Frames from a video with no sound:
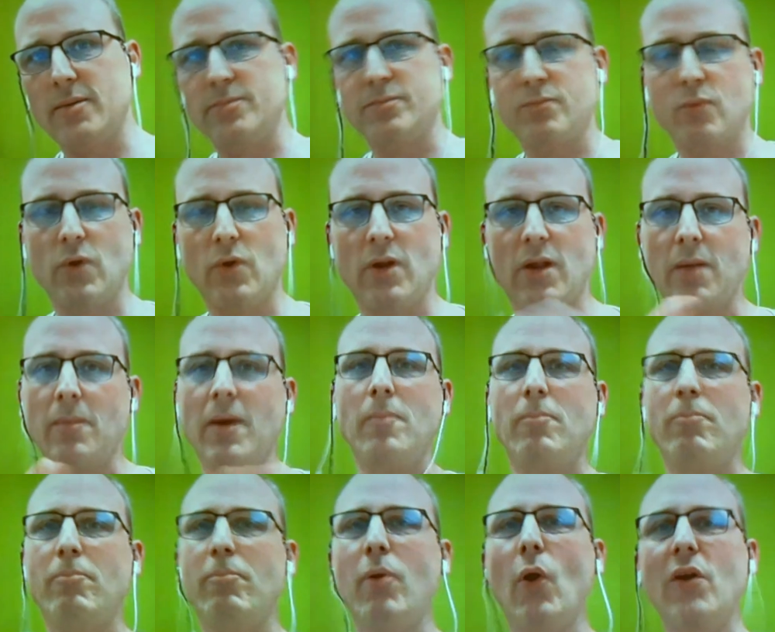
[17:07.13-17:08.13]
well, I'm, I'm
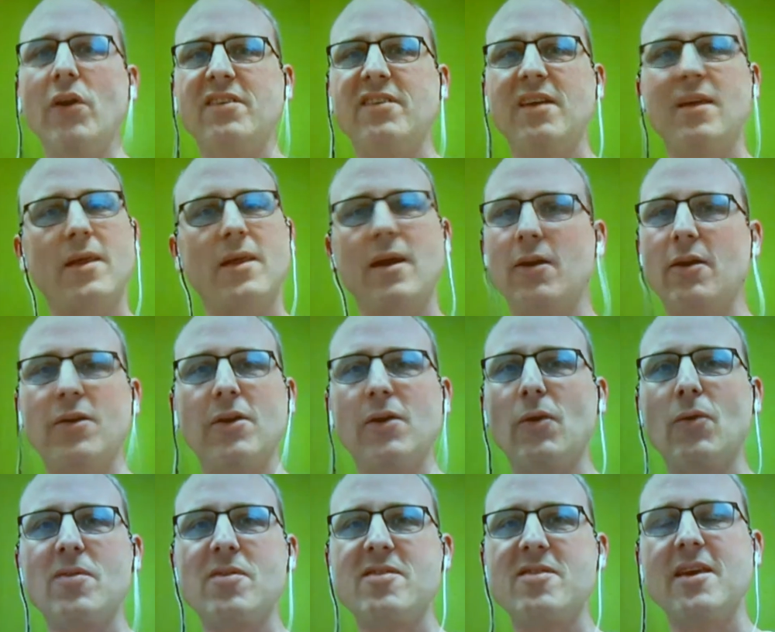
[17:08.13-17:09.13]
pointing there. You
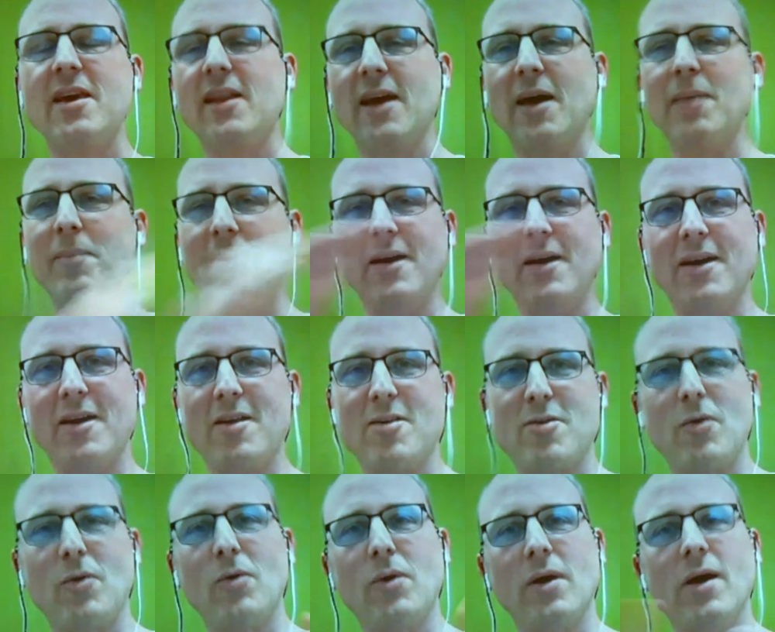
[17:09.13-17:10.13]
don't see it. I'm uh,
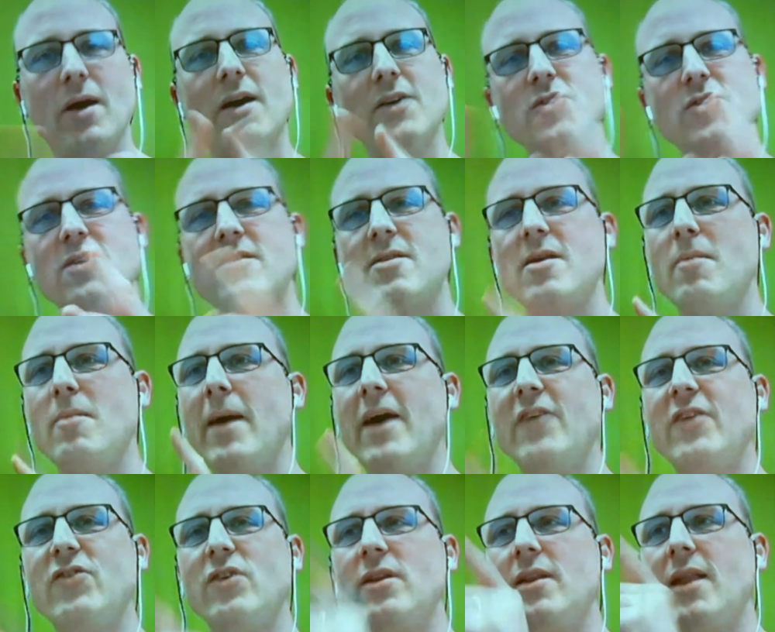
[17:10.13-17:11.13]
so uh, just
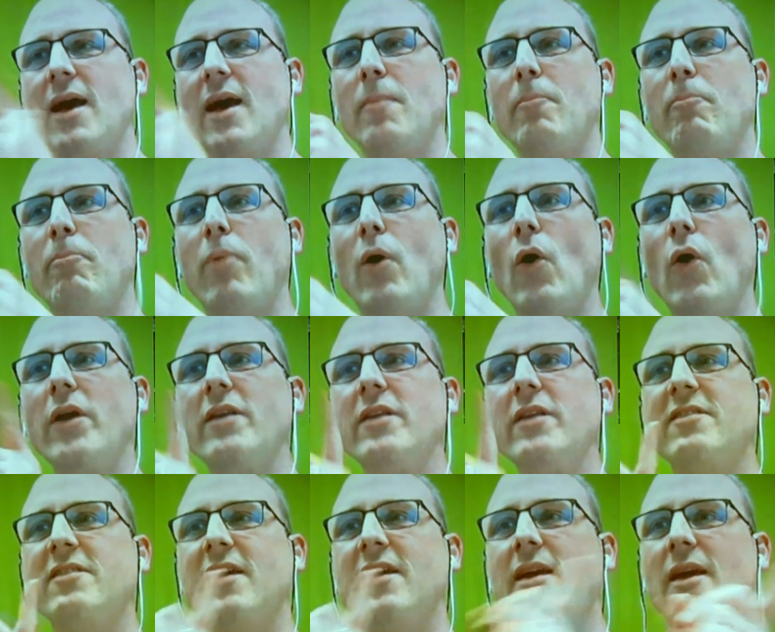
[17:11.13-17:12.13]
imagine I'm
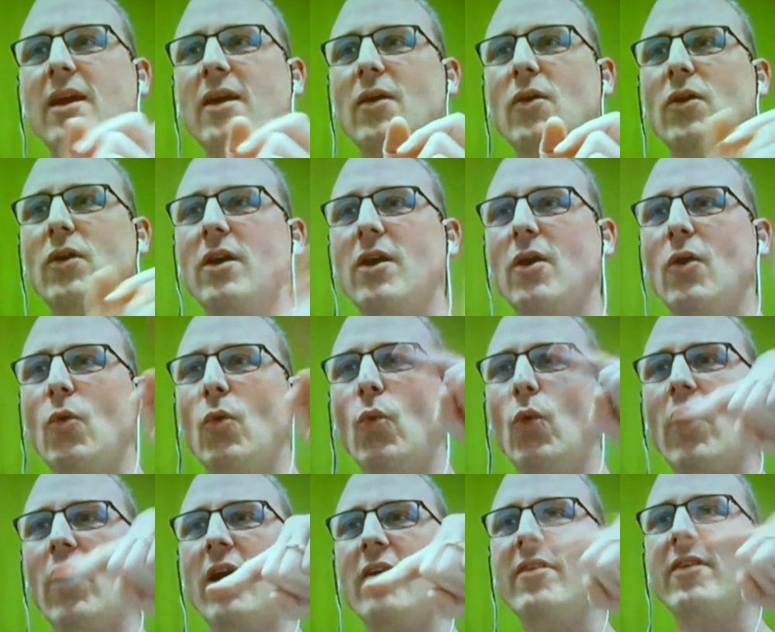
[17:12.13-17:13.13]
pointing uh,
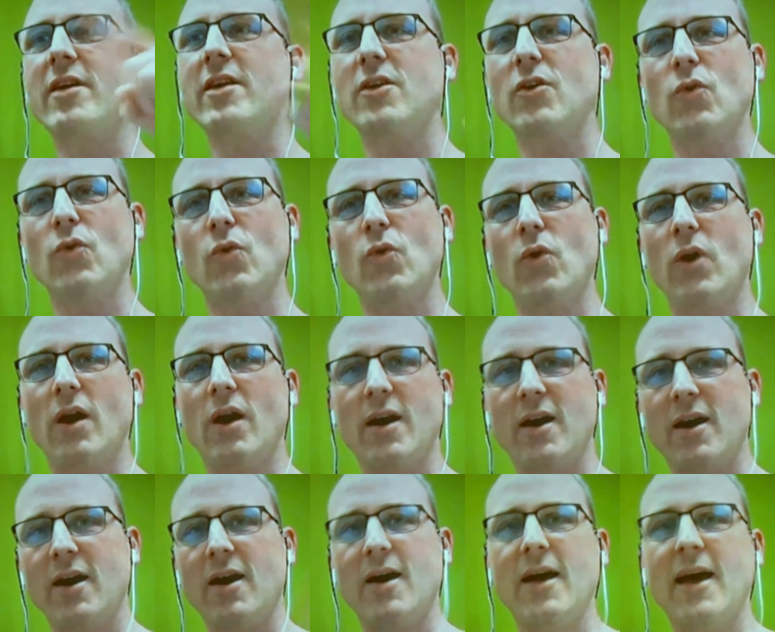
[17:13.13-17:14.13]
wherever you
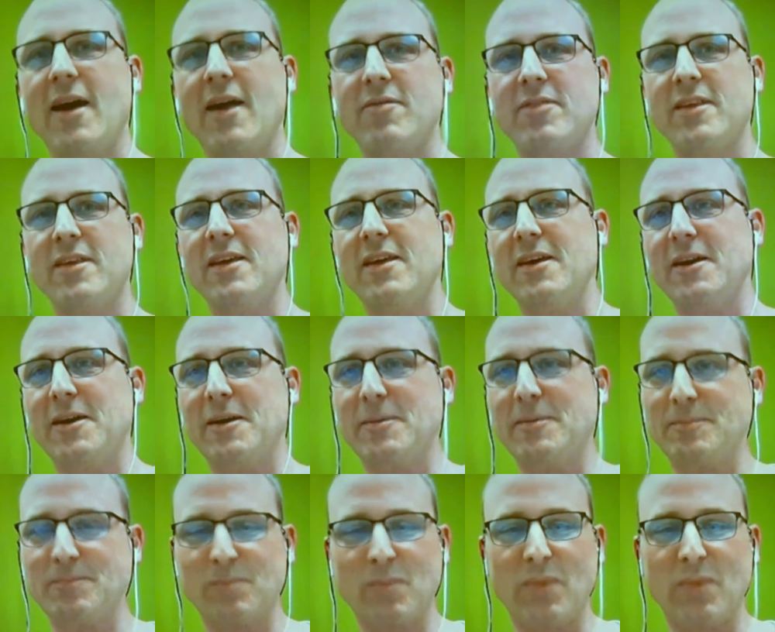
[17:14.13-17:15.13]
have the
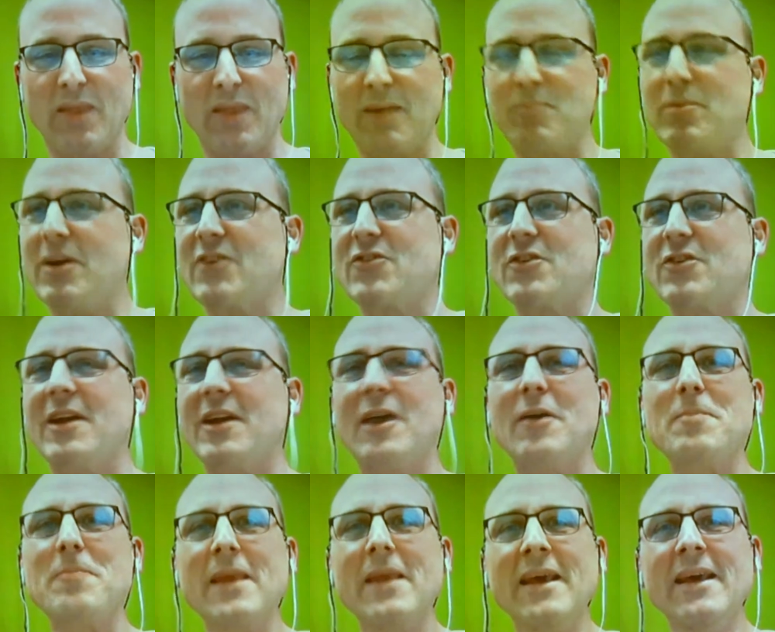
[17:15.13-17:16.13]
um, that picture now.
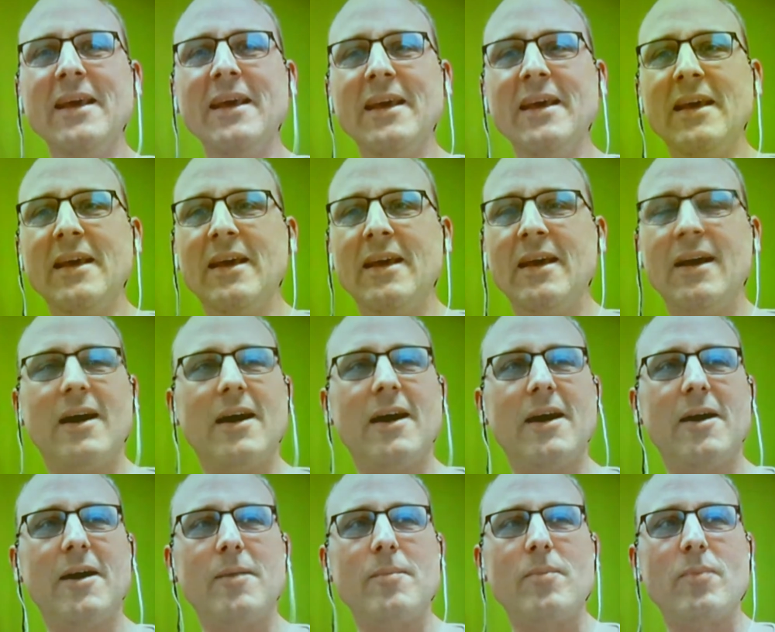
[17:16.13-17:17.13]

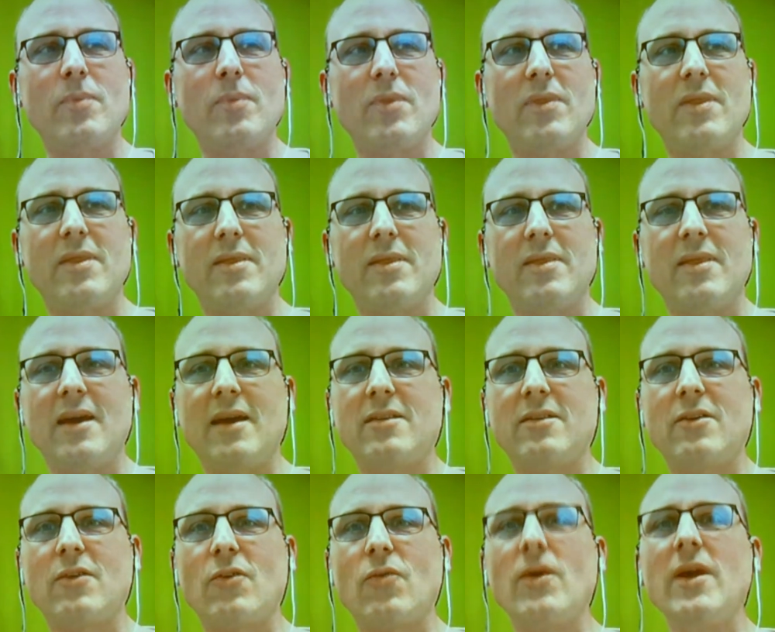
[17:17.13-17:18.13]
Um, that
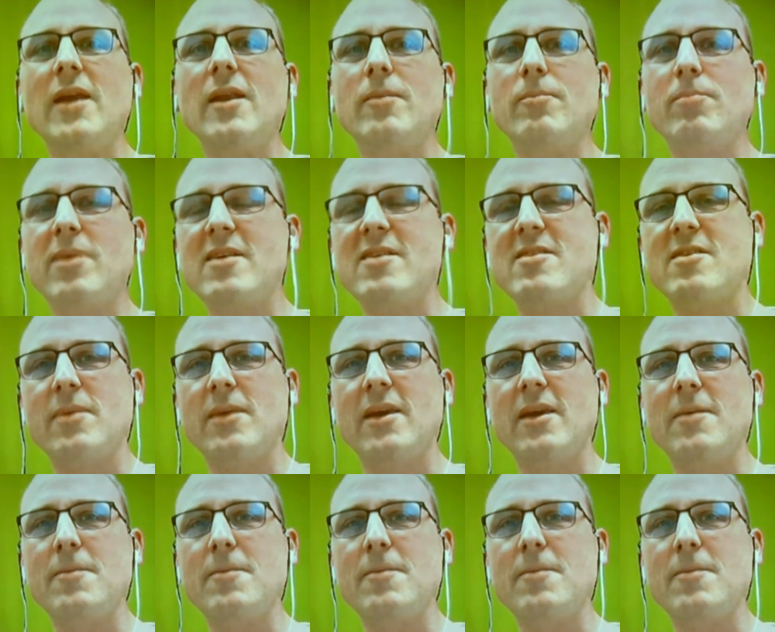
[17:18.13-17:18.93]
green PCB